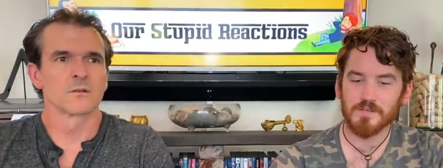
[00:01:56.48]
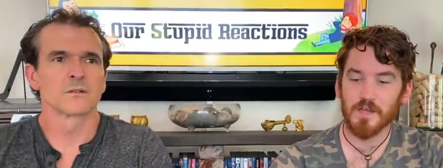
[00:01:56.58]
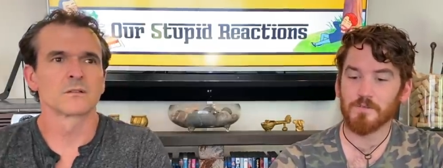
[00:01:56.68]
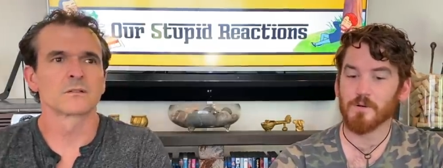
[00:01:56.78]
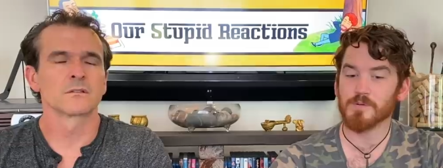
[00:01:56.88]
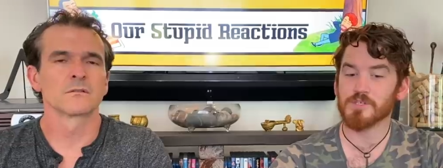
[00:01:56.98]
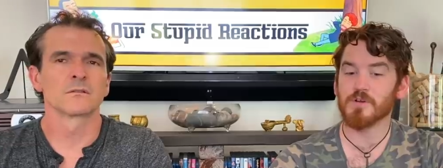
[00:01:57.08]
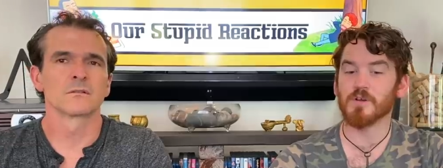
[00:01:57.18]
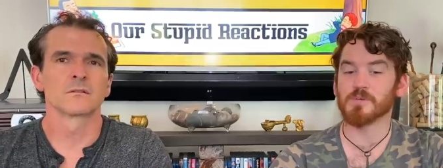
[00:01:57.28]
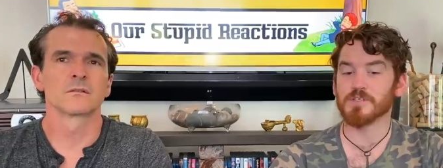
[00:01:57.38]
Speaker 1: How far would you go
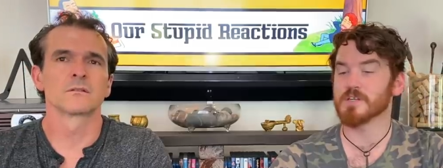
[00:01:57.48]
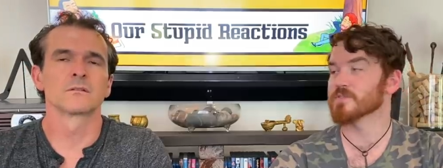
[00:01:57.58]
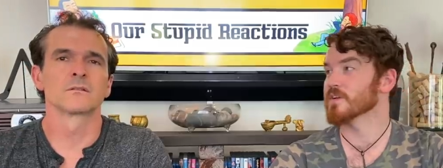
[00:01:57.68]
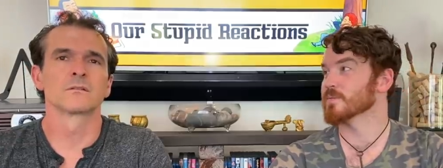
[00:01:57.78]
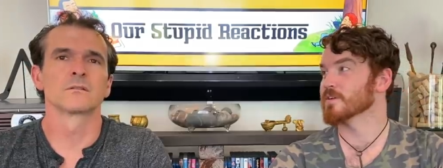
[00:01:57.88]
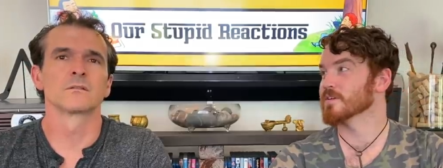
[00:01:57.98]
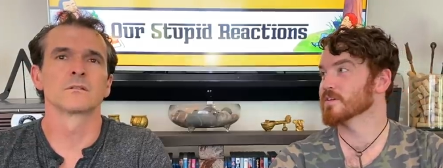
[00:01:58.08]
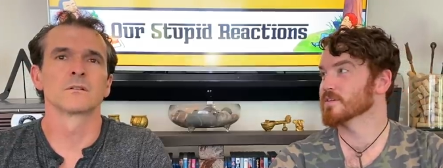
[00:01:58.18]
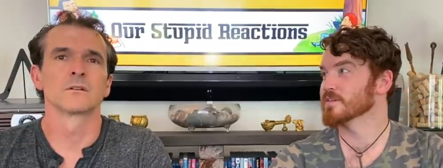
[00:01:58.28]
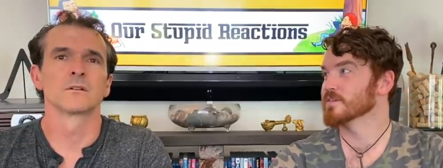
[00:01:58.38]
to protect your family?
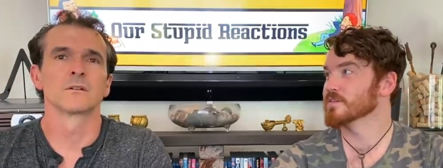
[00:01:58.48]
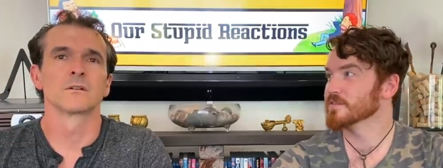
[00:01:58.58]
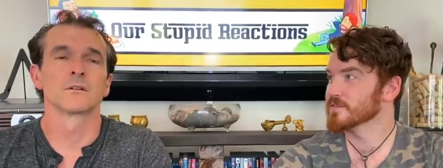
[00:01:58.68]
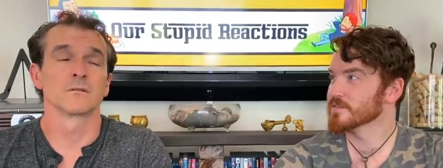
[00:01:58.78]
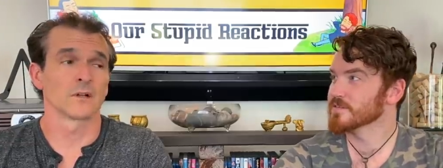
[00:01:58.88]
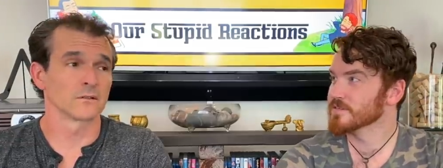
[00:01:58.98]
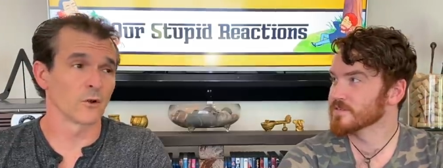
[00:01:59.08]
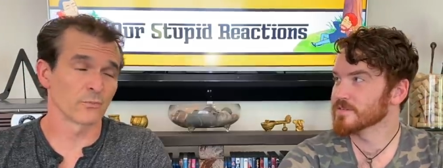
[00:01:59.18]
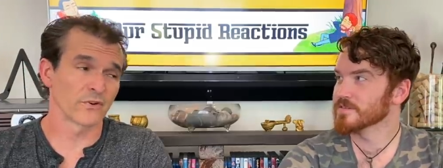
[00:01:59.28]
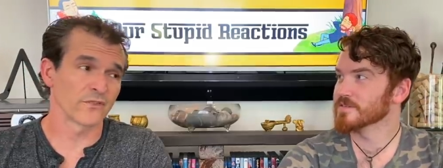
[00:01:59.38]
I'd go
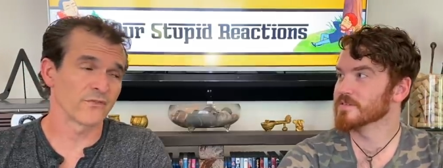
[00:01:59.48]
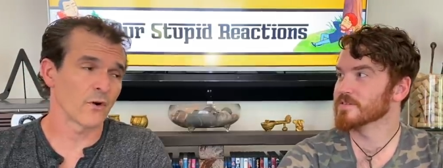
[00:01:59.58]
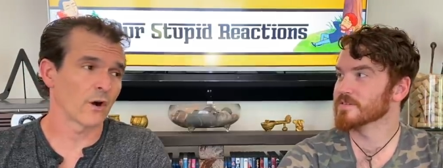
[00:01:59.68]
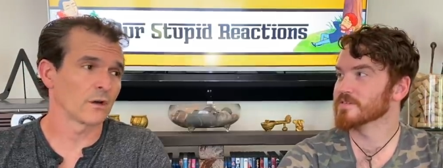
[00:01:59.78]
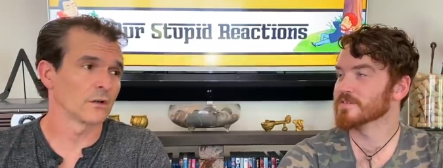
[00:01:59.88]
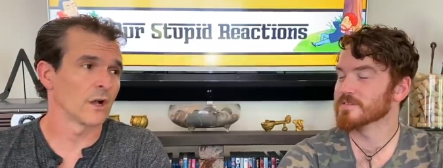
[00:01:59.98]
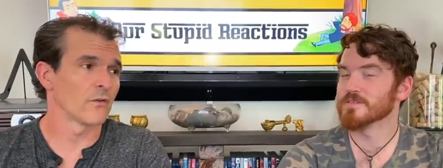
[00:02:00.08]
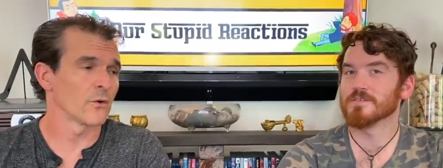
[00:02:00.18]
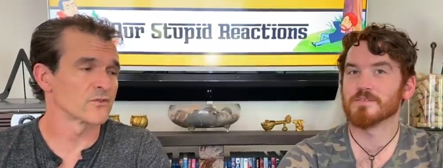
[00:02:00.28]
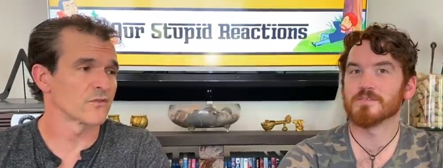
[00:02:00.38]
pretty far. I've
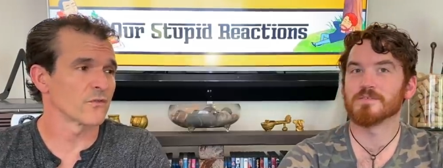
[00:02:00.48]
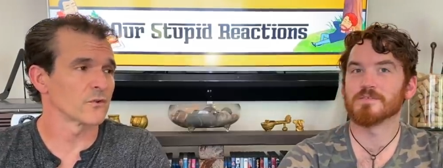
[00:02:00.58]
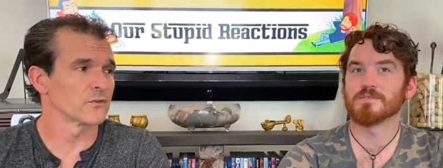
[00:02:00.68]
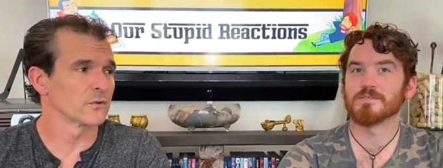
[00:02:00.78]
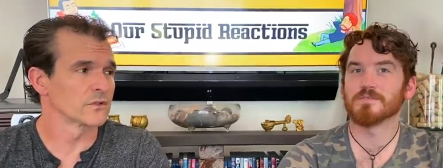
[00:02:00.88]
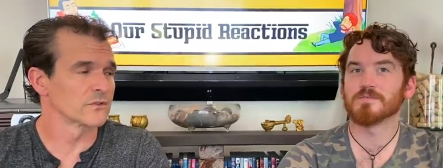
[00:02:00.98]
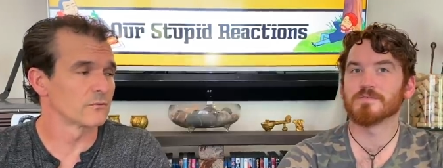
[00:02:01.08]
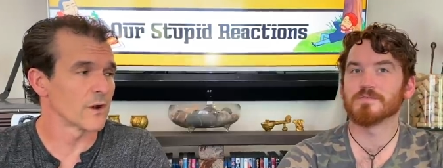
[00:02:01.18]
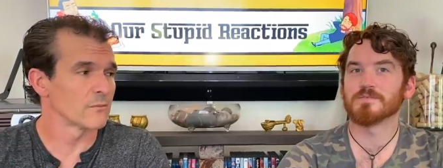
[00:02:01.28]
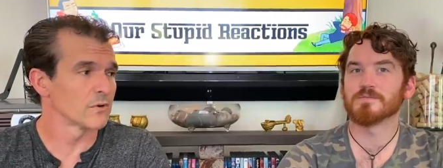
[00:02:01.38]
always referred to it as the
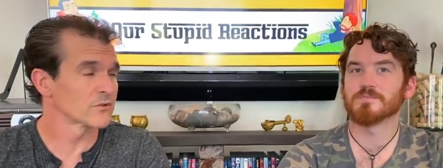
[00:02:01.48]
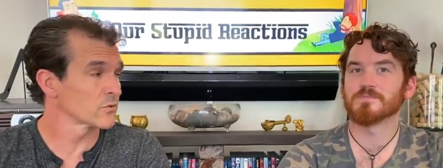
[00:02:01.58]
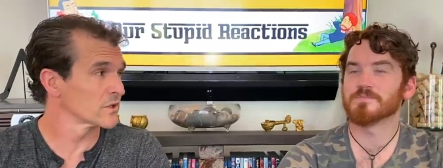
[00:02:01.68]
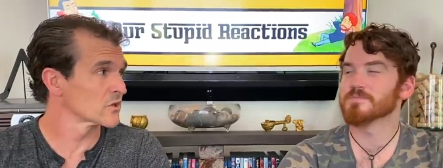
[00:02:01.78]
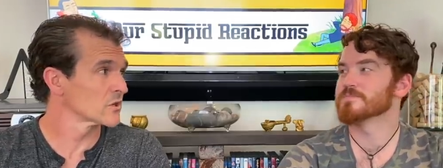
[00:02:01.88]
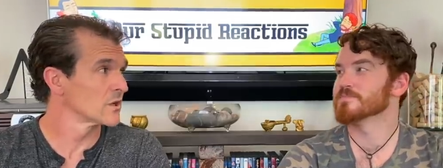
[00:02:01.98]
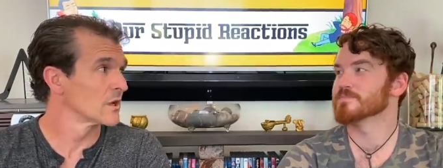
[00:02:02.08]
Rambo switch.